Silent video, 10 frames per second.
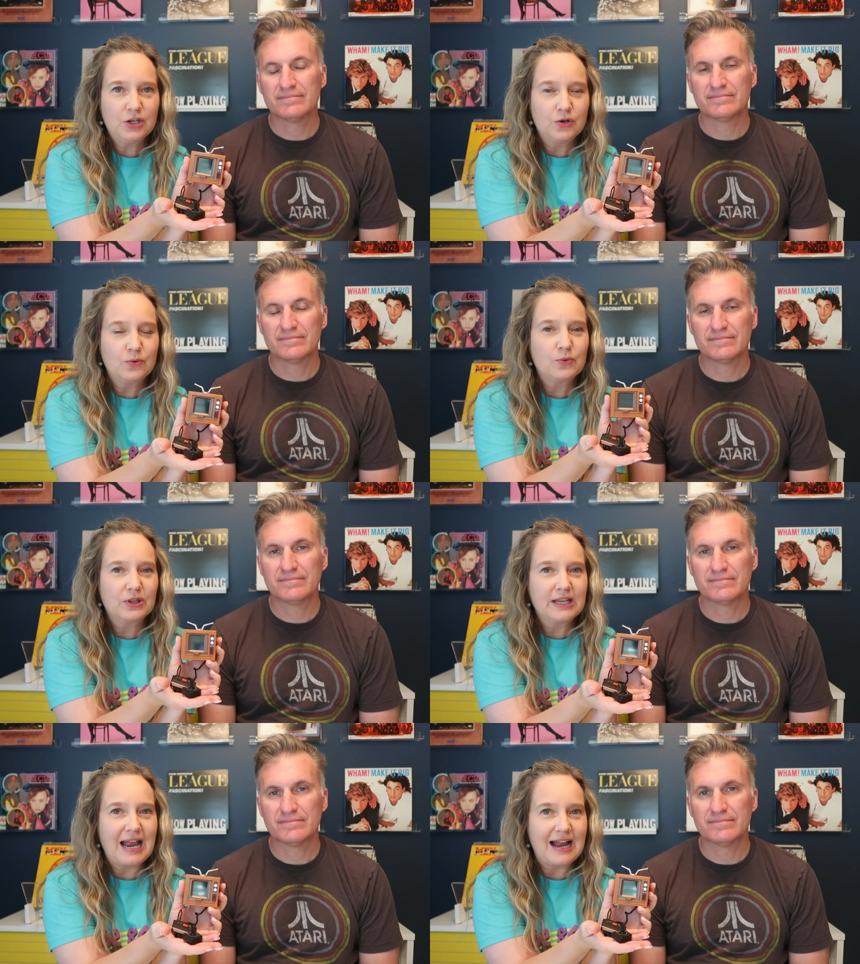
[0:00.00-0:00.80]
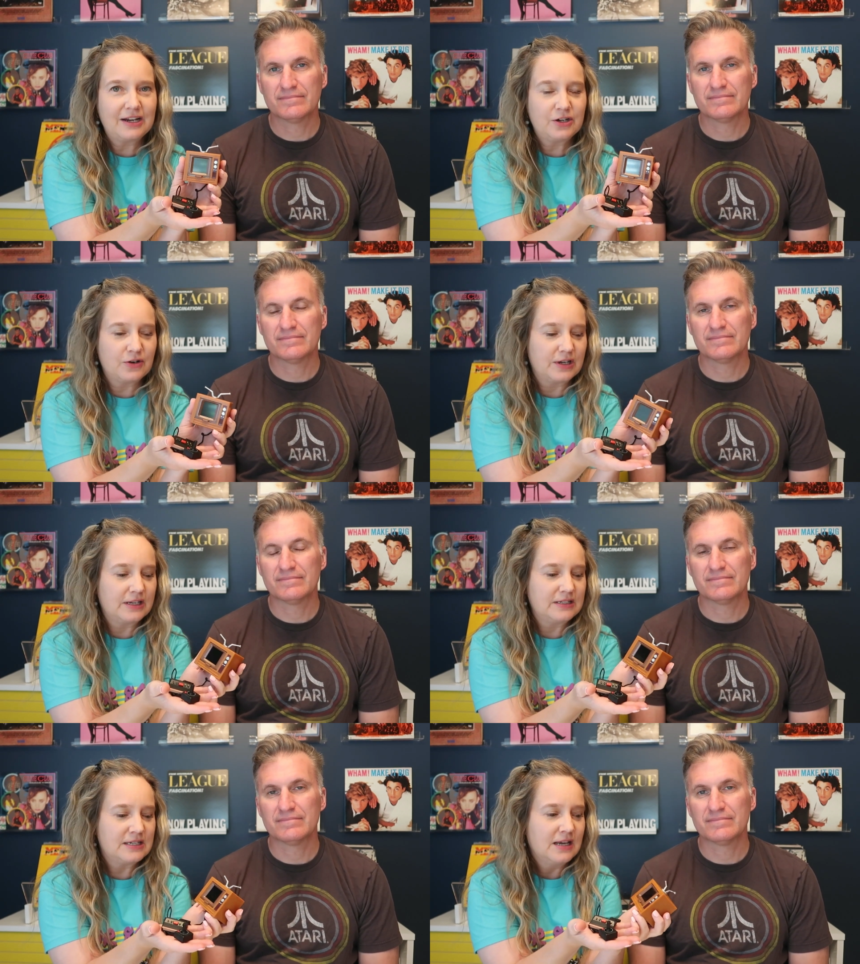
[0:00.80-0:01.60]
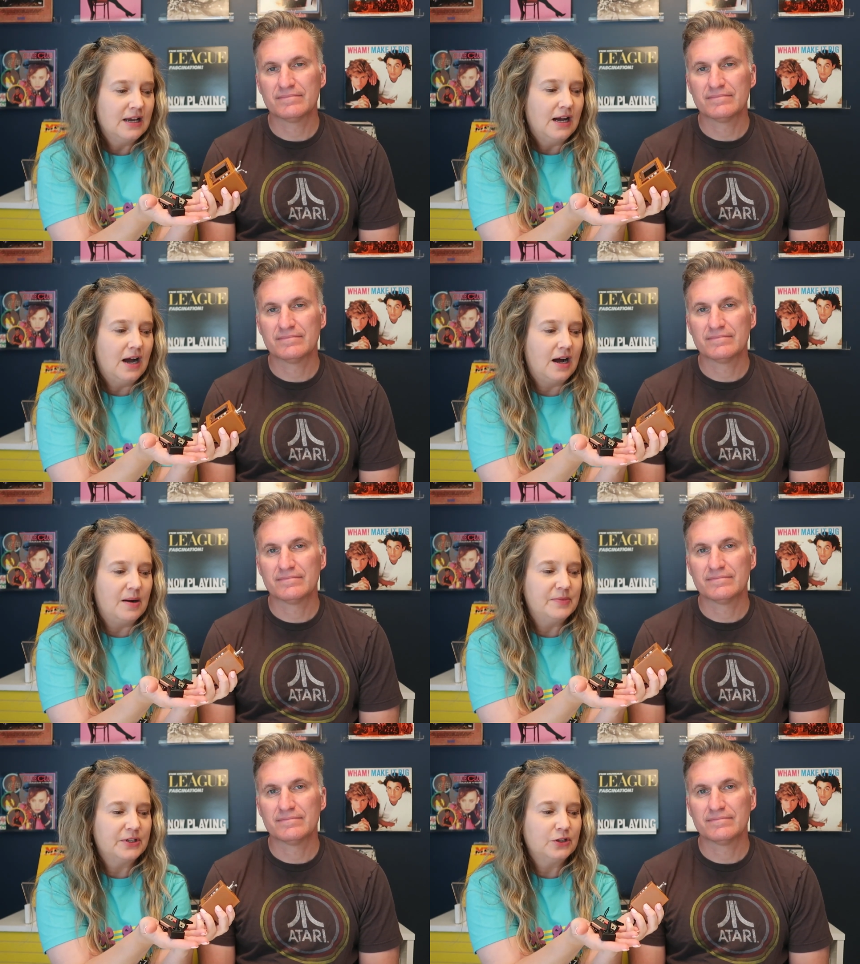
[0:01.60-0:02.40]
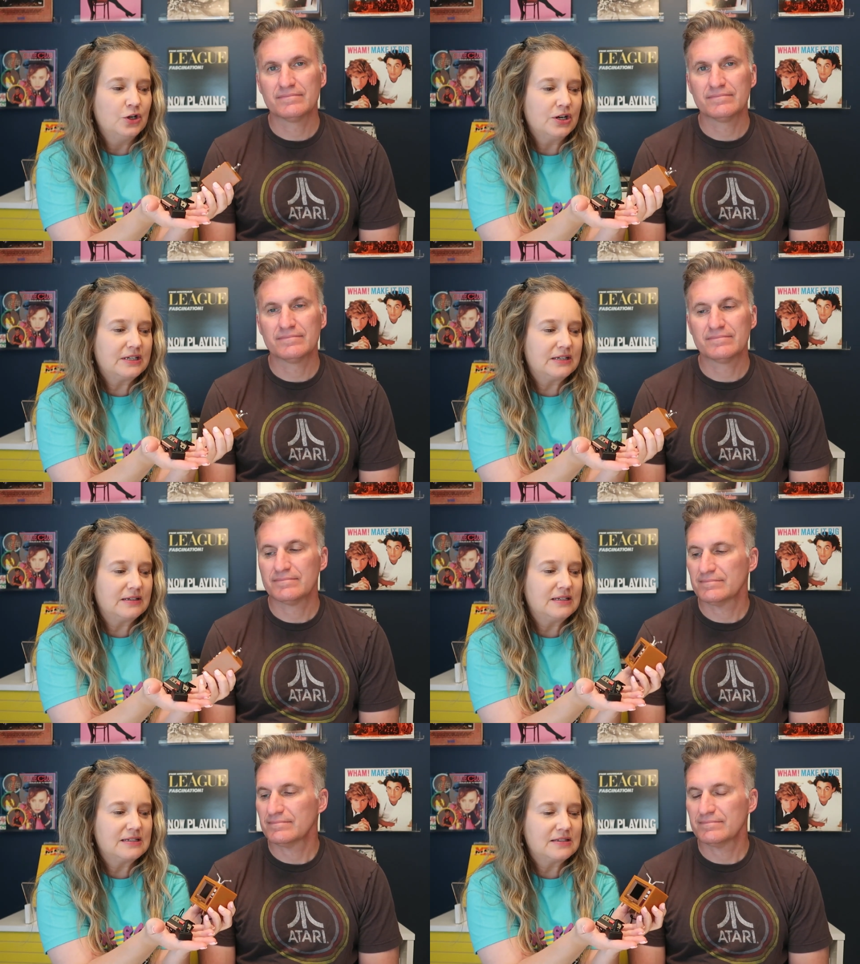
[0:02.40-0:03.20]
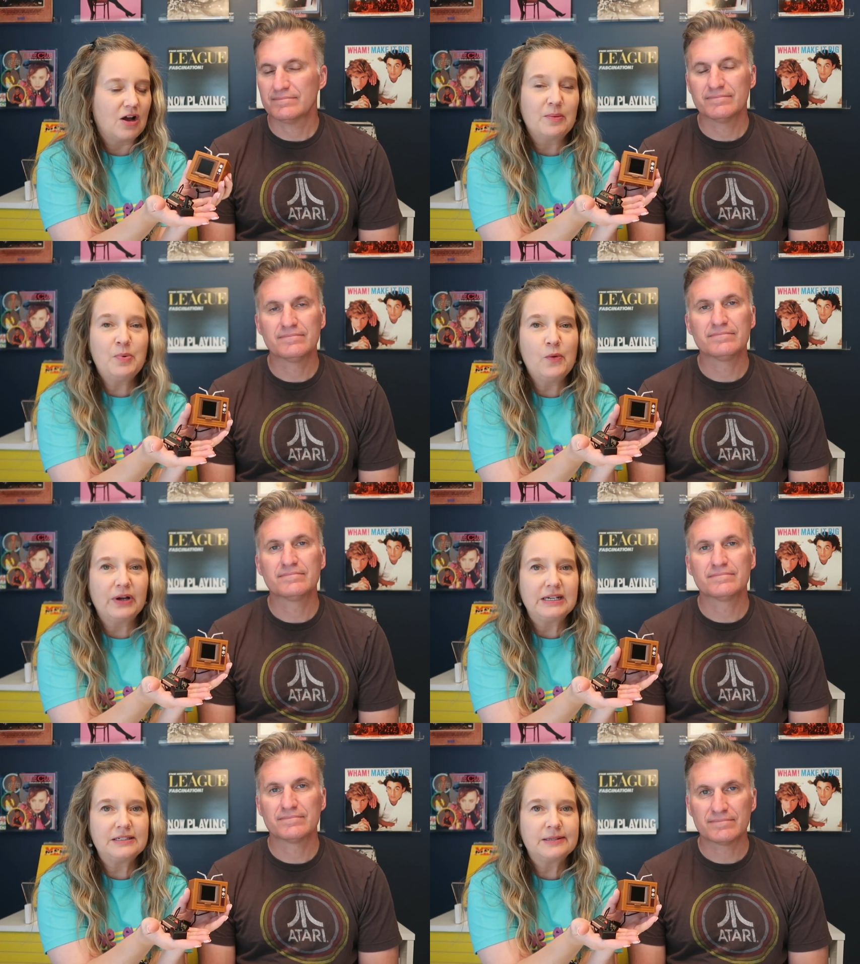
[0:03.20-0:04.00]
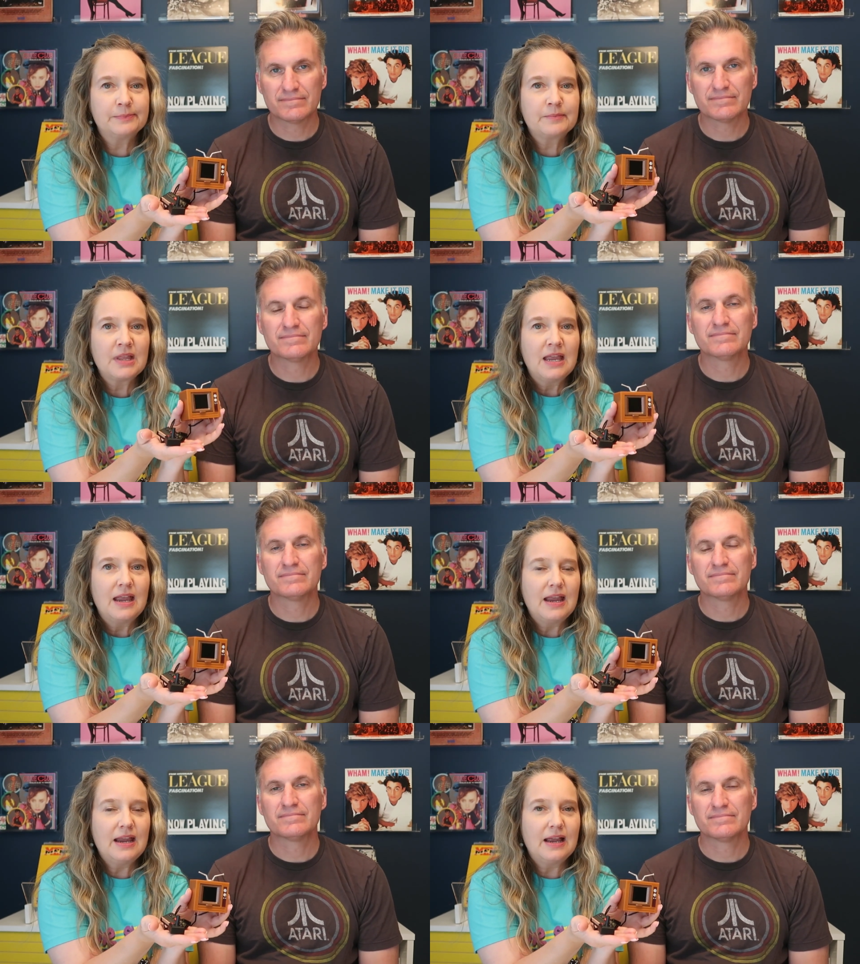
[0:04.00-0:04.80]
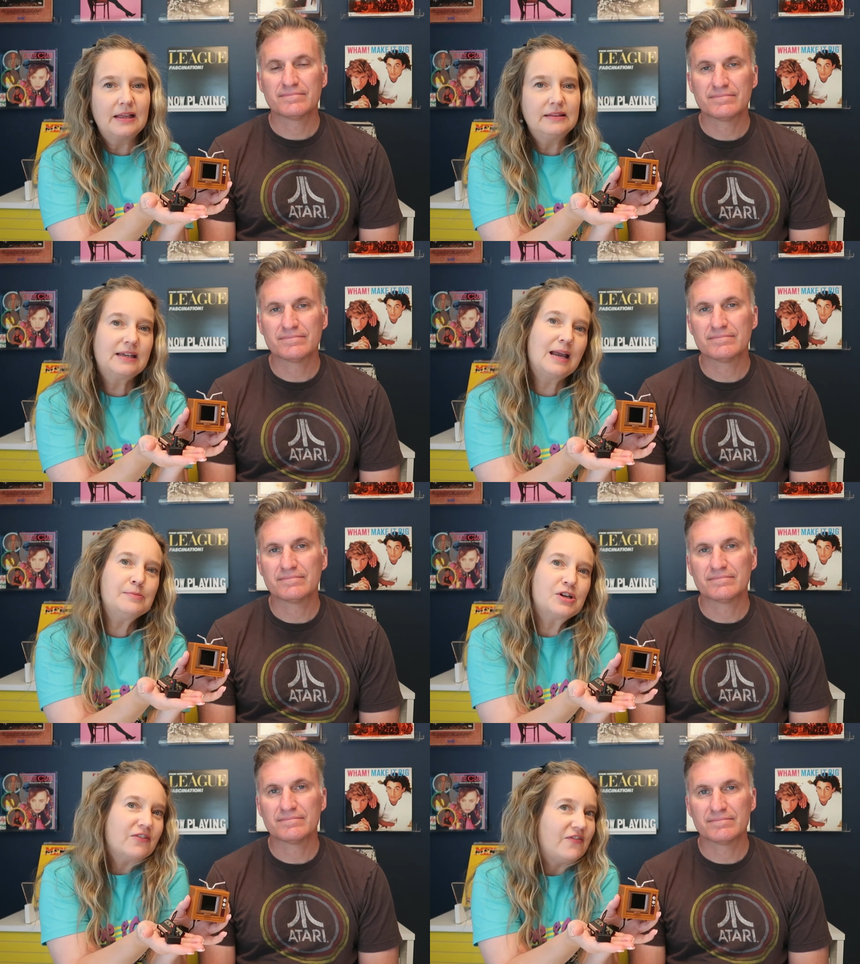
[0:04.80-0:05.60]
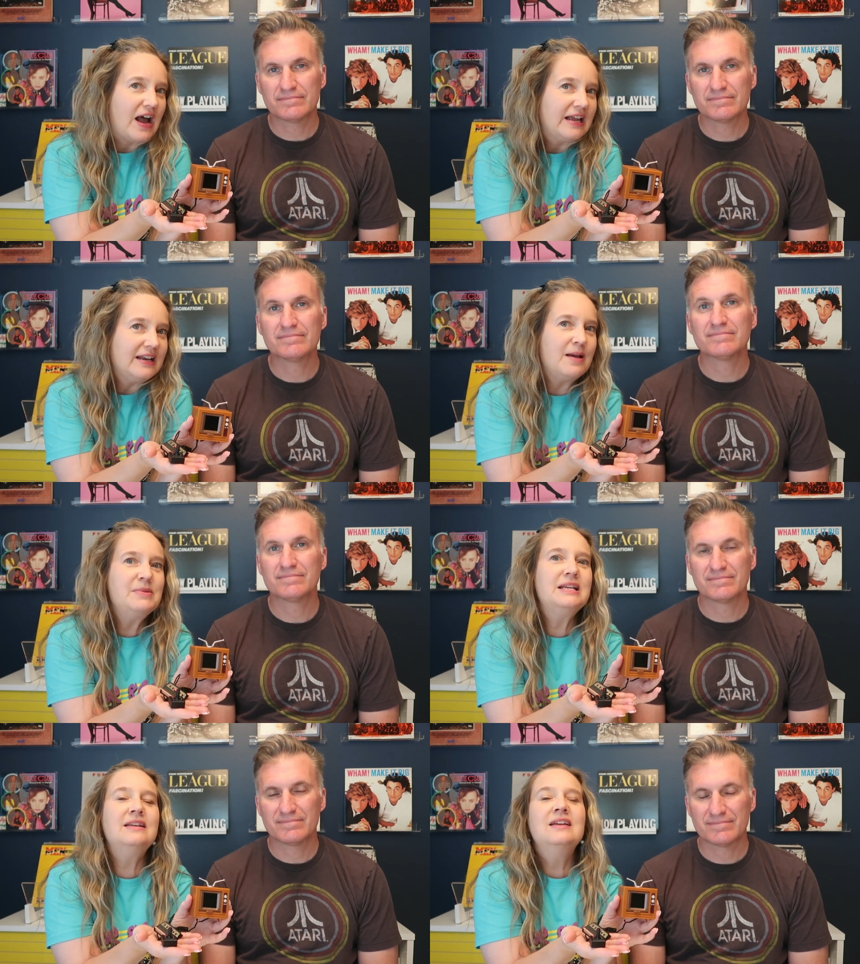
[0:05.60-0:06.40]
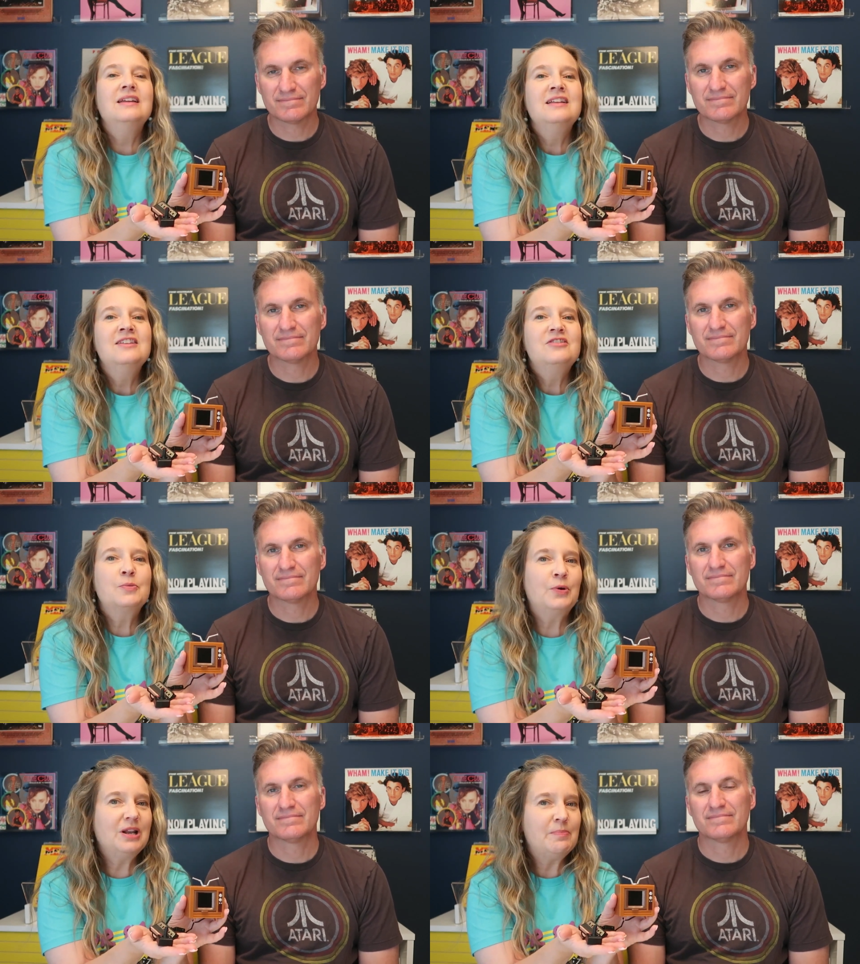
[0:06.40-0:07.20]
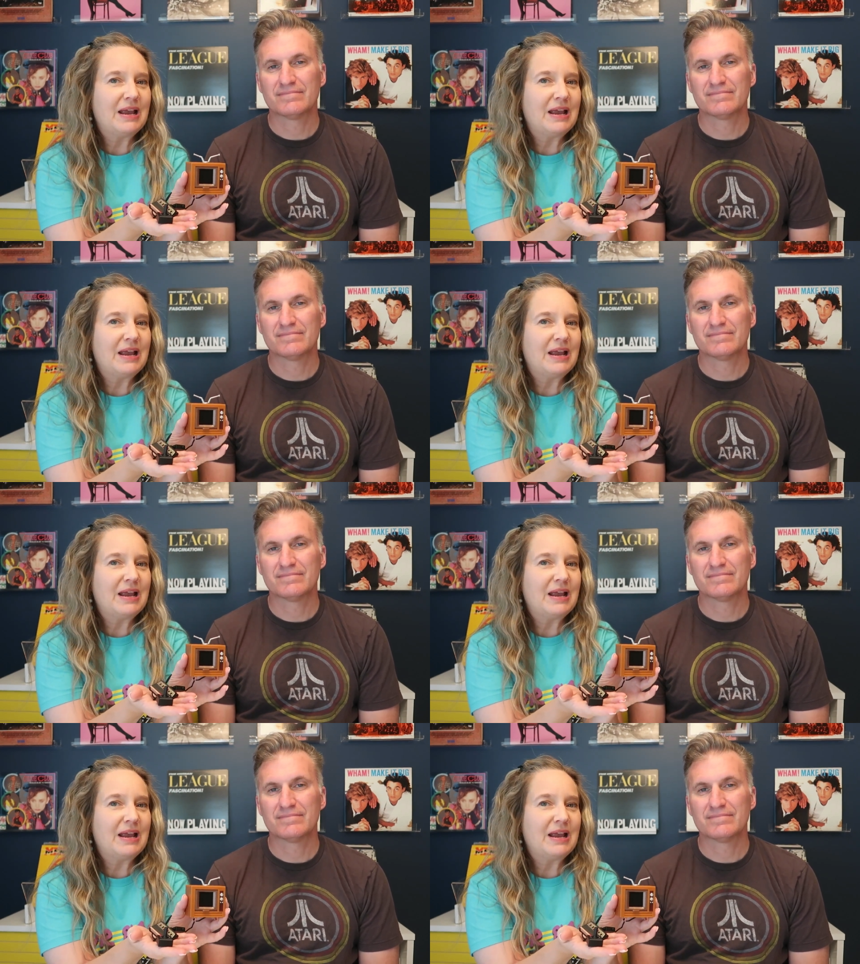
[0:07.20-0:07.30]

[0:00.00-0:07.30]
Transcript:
Speaker 1: cute, really accurate. Um, the look is on point. And the games are fun. I mean, they're pretty